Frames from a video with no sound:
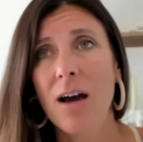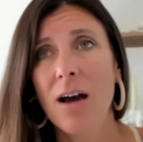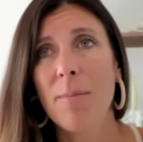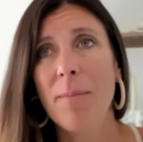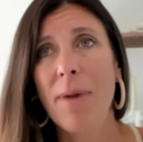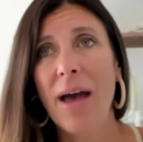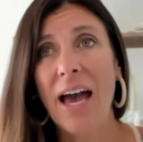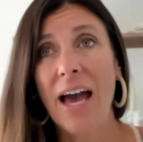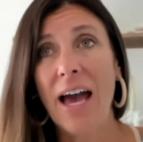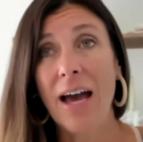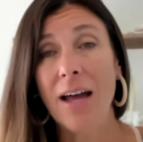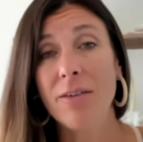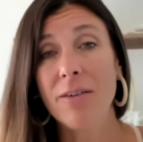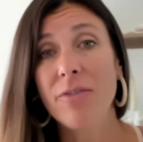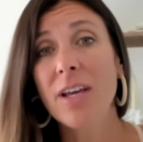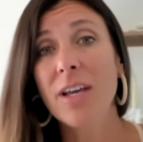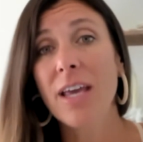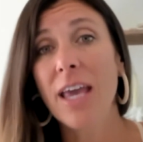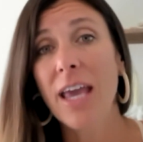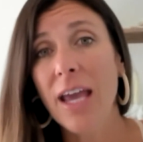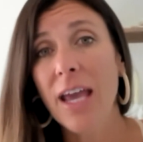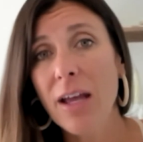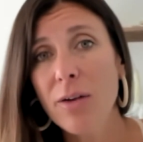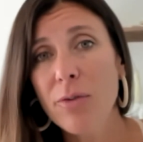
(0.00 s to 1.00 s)

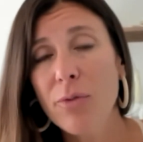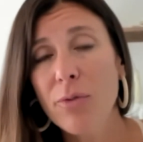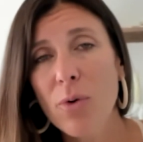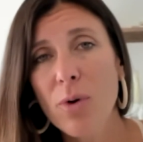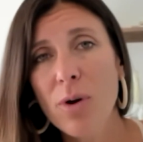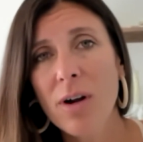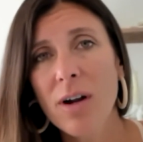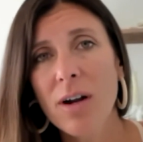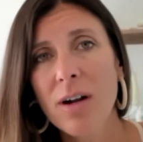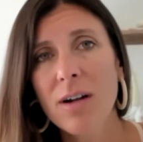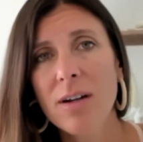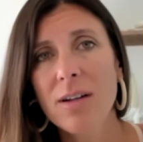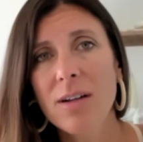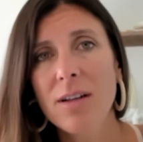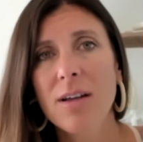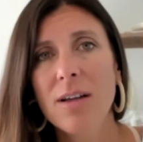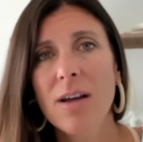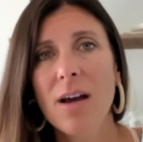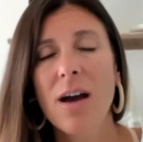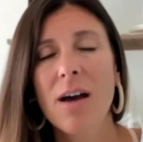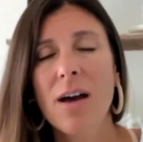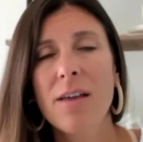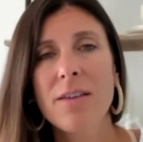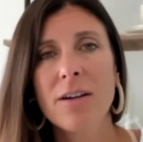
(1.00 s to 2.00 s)
advocate for
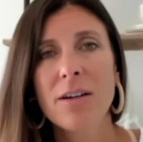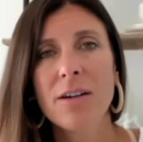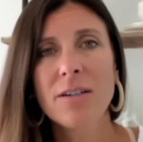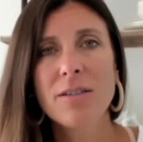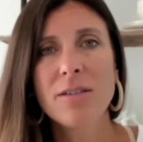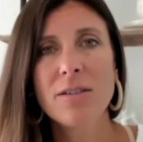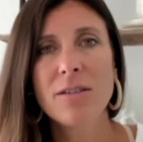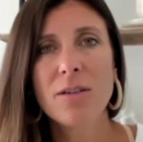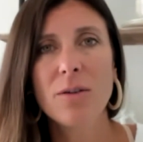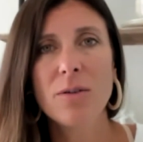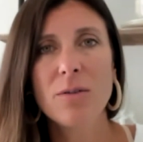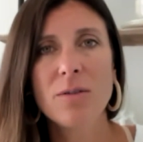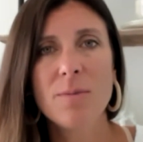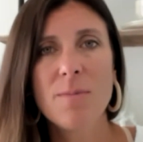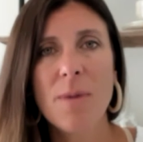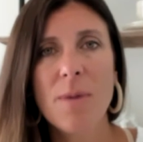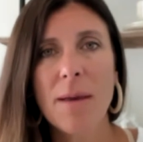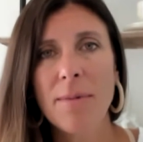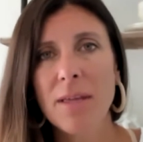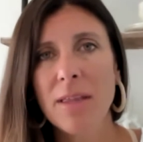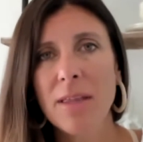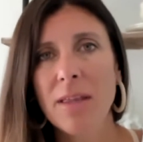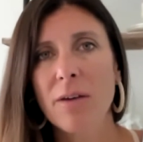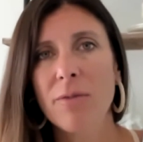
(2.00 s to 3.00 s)
others whose
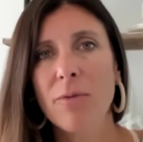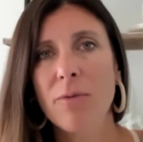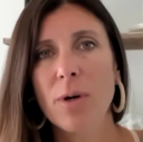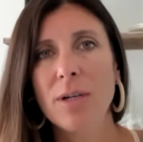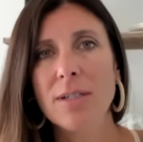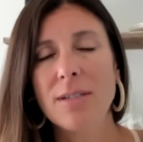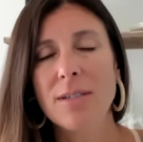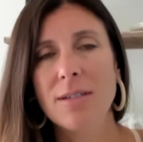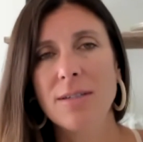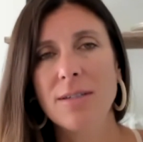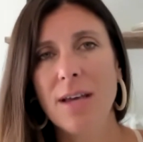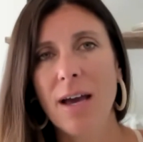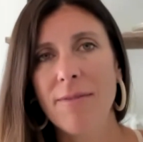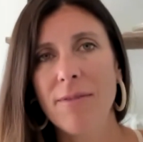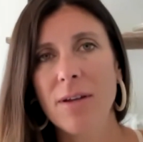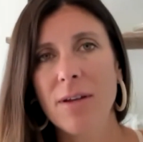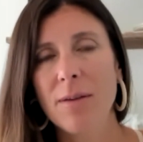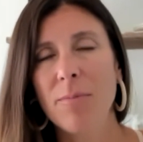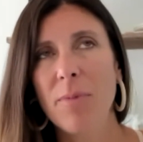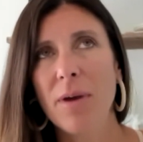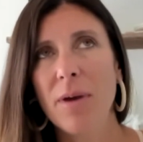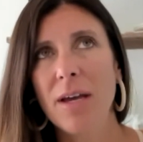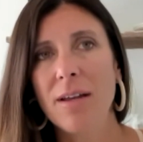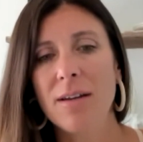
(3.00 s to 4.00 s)
maybe their voices
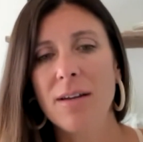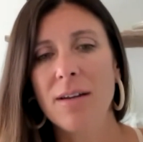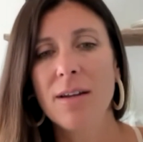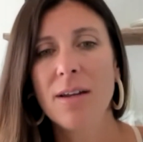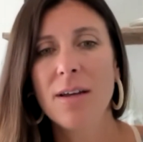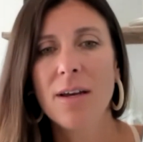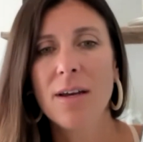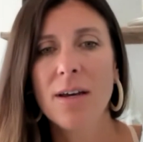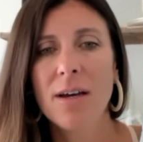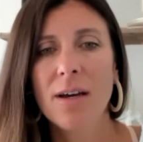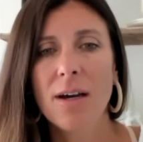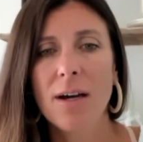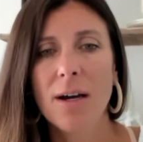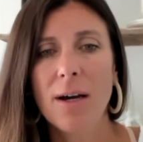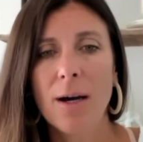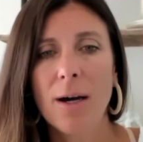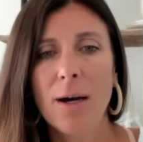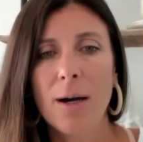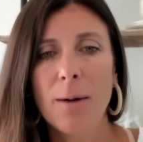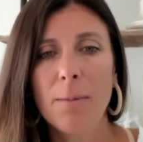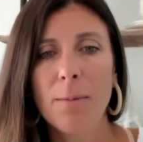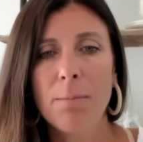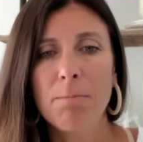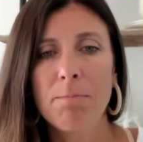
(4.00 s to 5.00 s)
haven't been
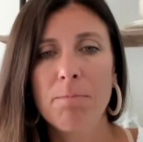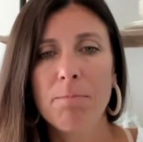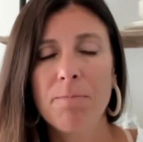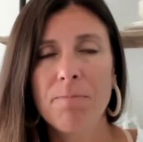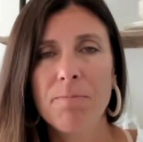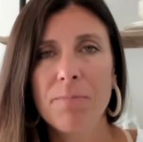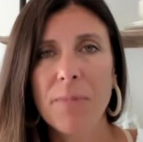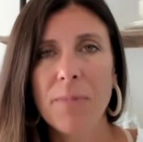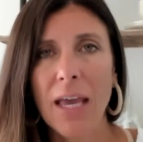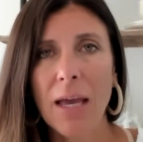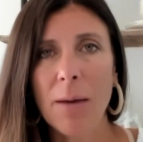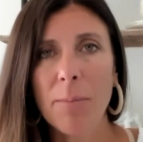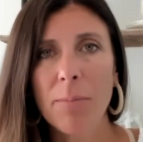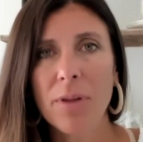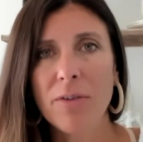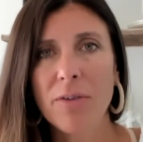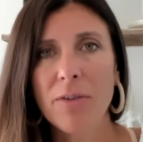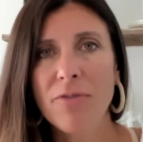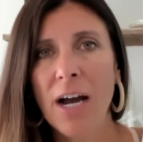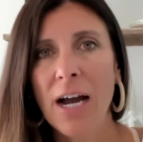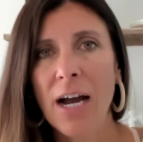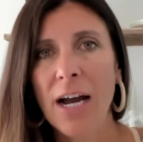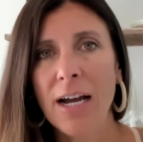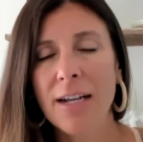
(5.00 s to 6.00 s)

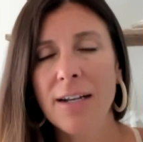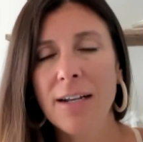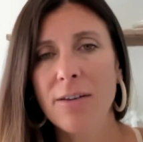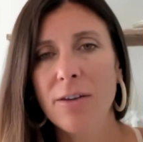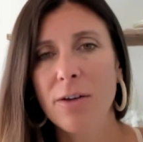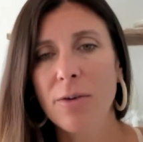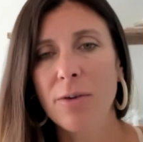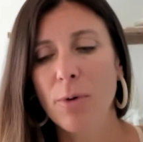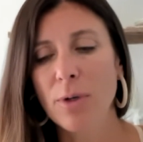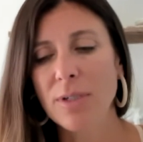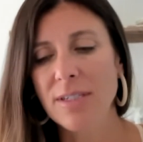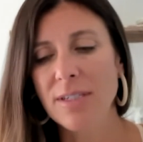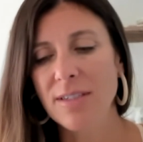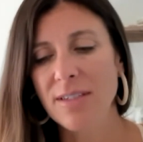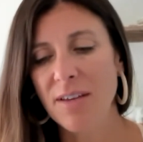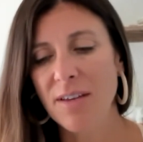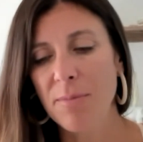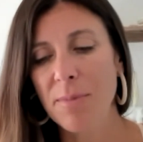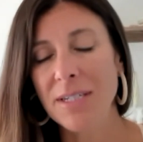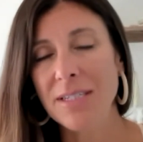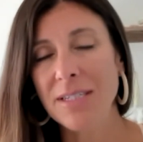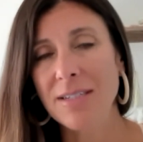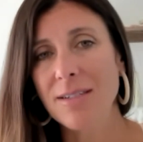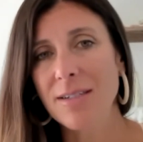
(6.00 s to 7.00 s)
amplified, their voices have
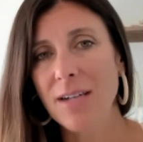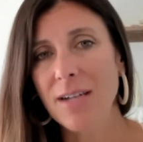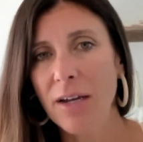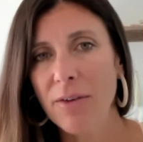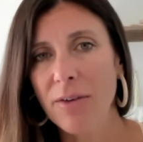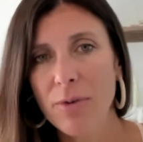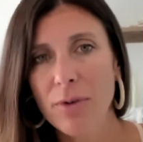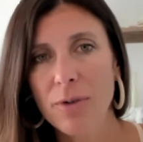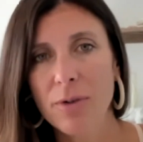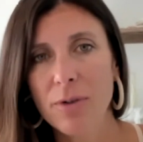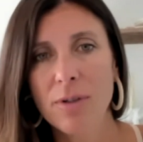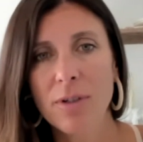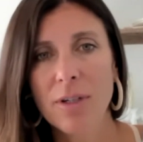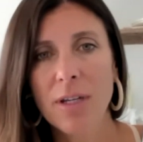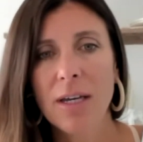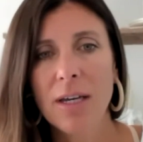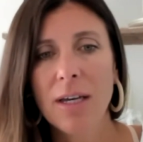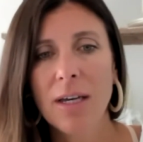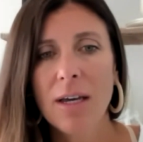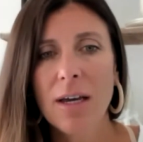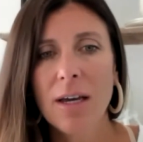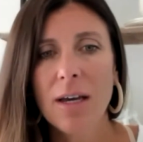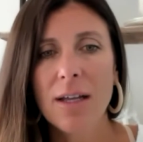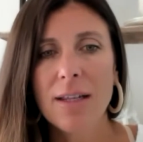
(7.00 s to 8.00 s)
been stifled,
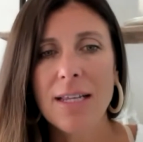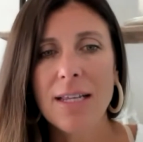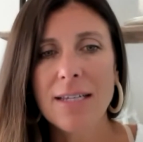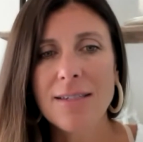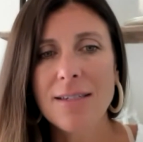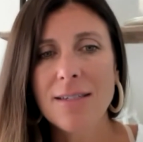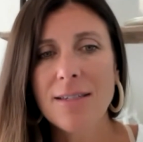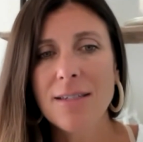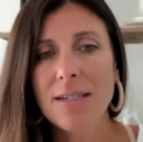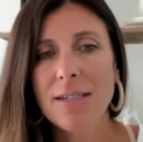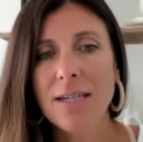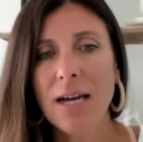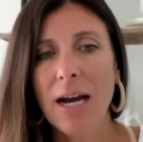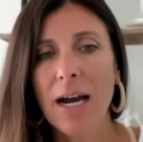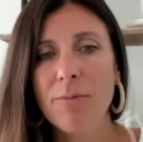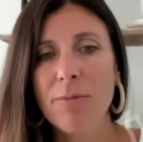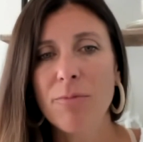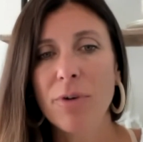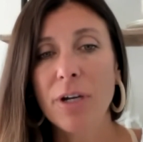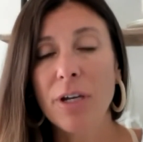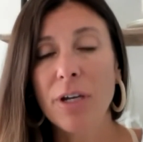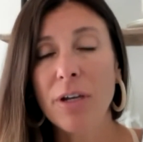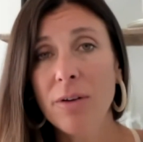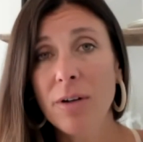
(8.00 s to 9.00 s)
this is a time
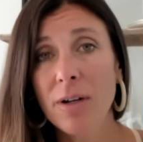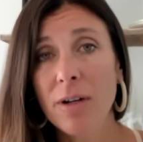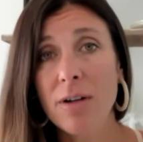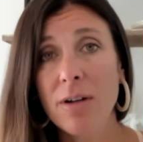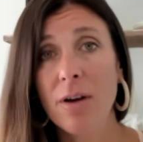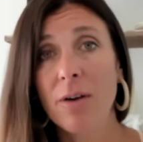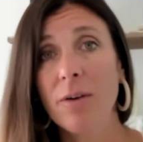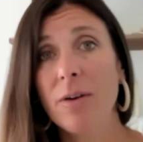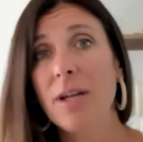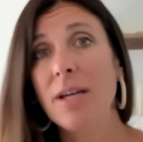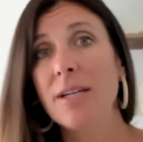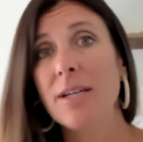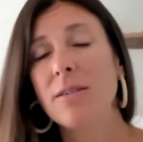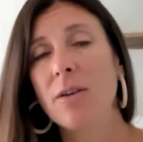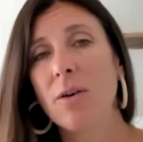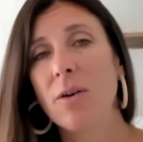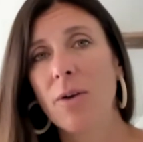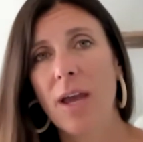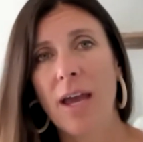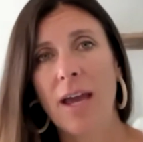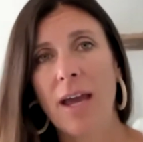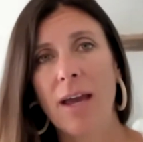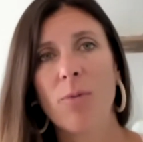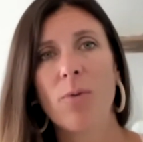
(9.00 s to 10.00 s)
for you to notice,
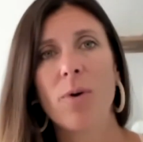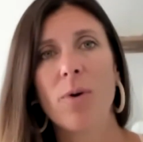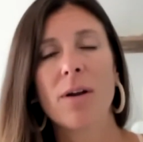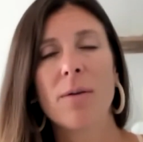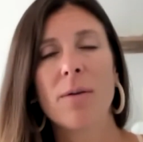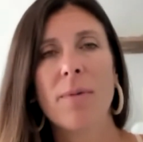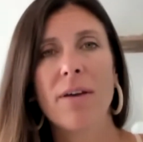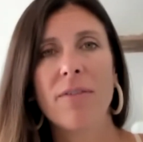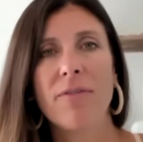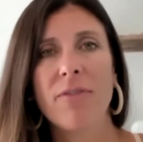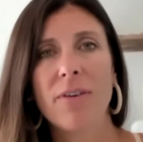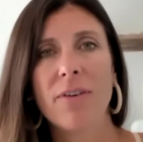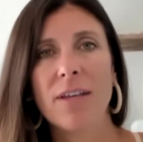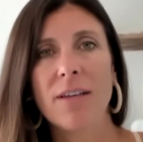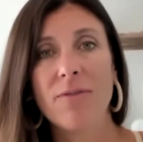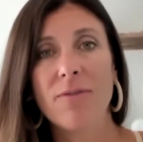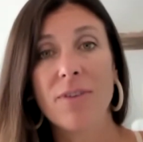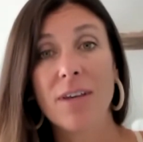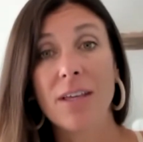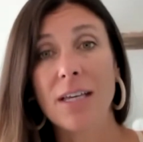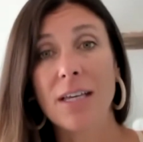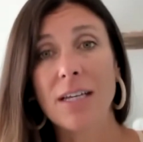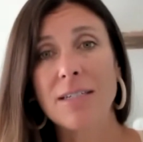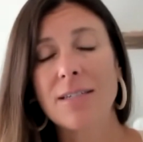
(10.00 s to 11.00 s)
okay, what are my
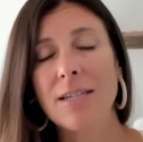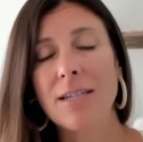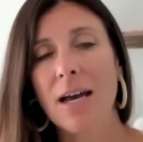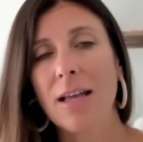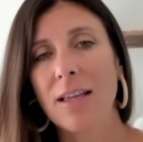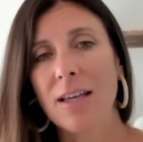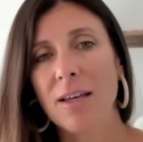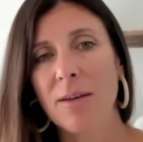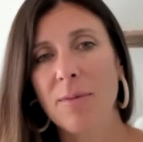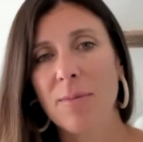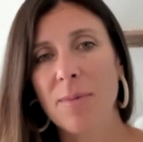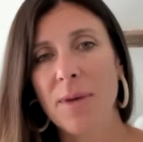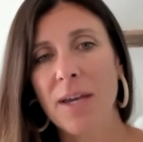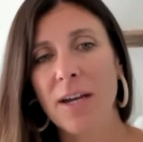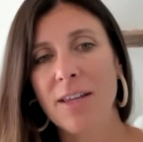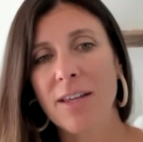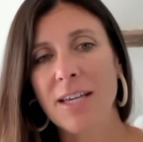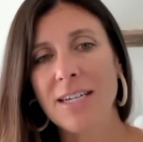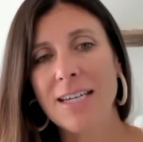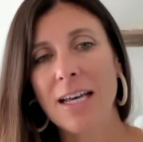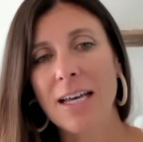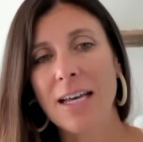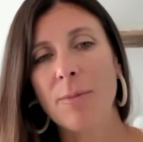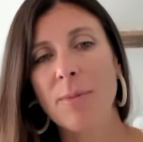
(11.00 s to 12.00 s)
feelings telling me? Are they
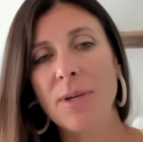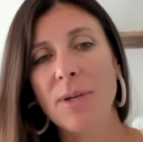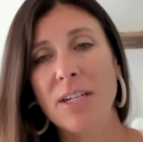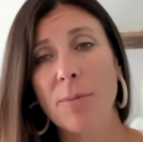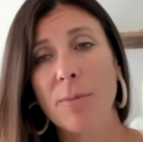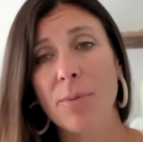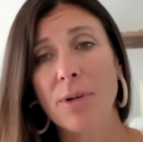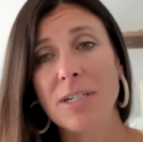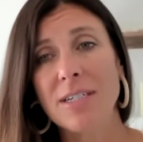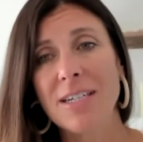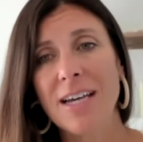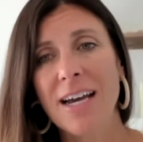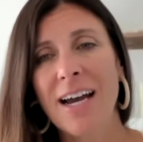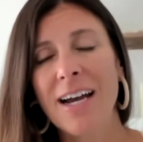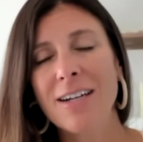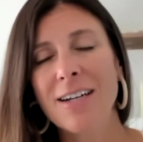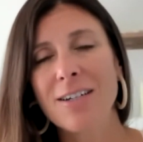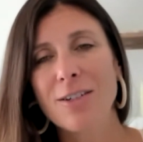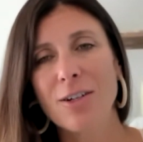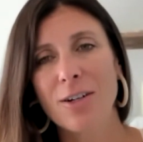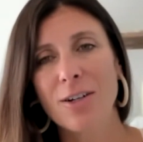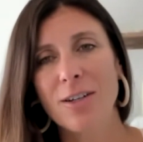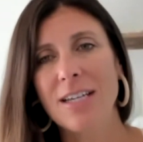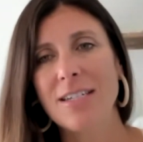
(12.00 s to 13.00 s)
telling me to
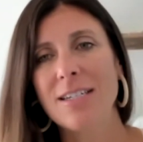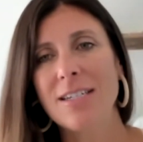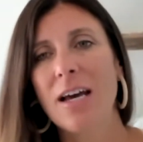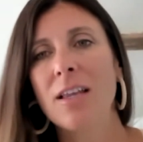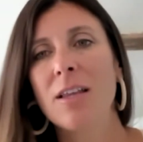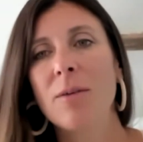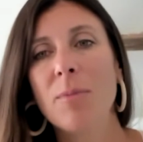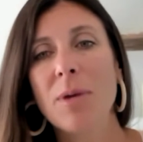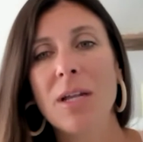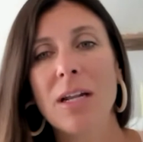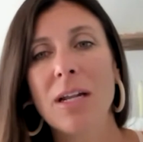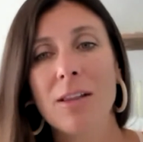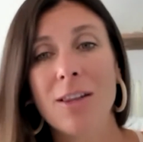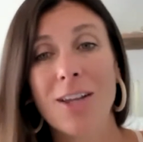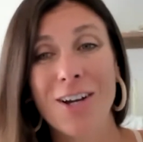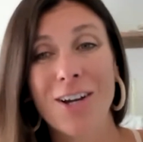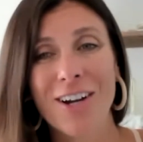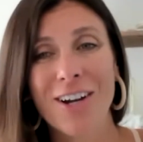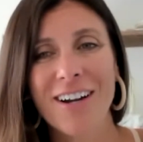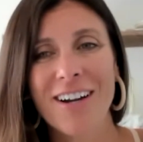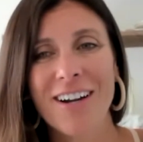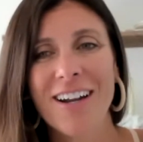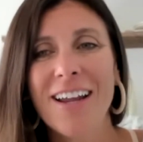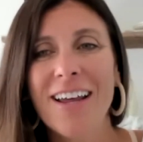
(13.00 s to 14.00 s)
protect, or are they telling me to
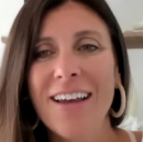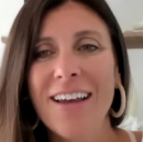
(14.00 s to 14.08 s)
learn?